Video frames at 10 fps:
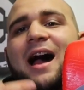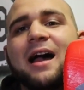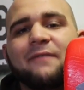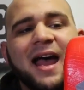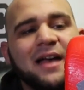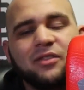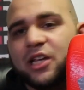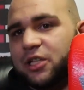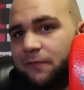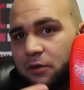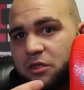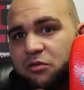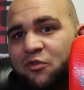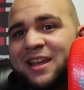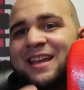I've had these for
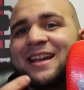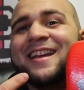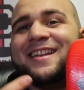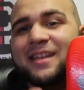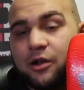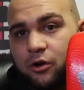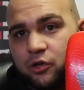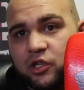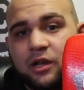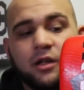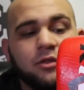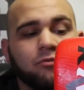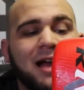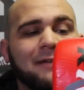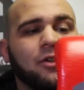3 years.
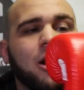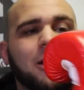The Rival